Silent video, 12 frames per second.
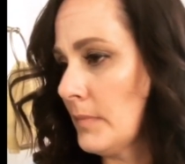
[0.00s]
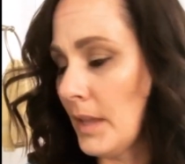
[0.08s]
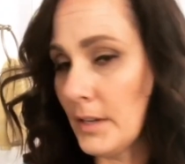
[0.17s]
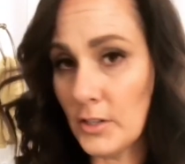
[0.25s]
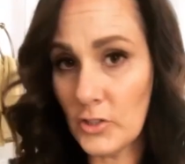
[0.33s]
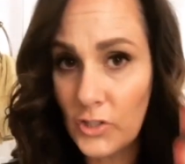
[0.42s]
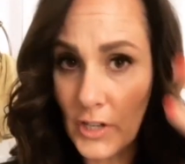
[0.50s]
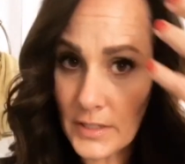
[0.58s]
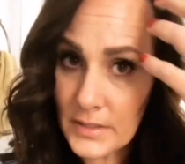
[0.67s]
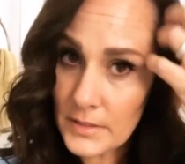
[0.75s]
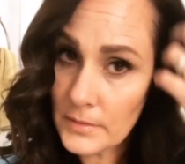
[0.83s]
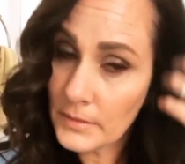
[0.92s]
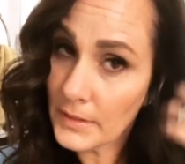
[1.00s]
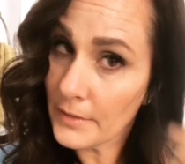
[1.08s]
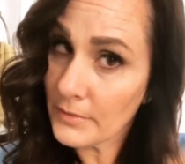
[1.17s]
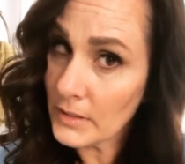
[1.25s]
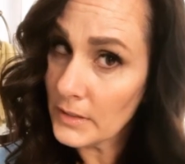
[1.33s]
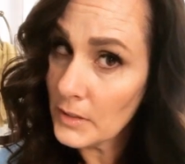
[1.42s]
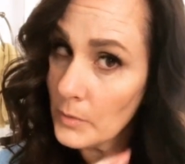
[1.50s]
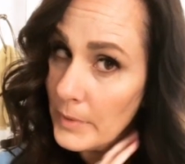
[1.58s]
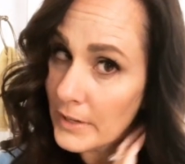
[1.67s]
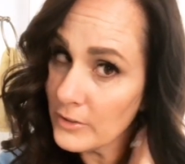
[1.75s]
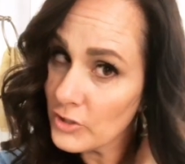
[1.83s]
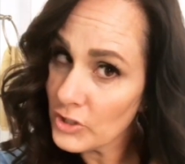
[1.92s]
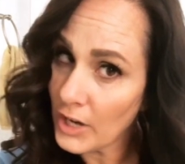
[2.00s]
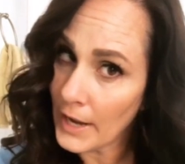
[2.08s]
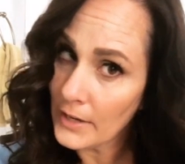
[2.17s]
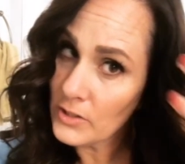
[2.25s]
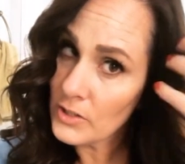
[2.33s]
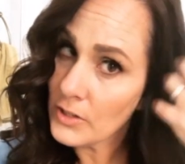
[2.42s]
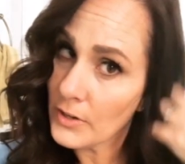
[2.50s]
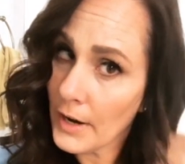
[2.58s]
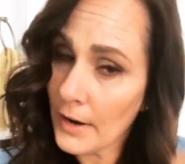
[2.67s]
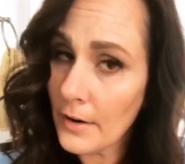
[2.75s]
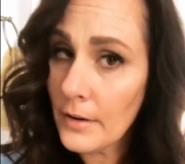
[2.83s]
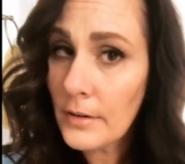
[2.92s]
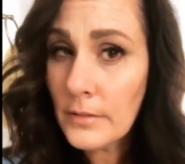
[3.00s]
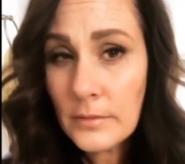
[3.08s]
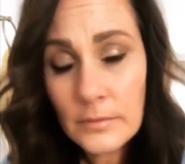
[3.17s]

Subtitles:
And it just gives a little bit of shine to your hair.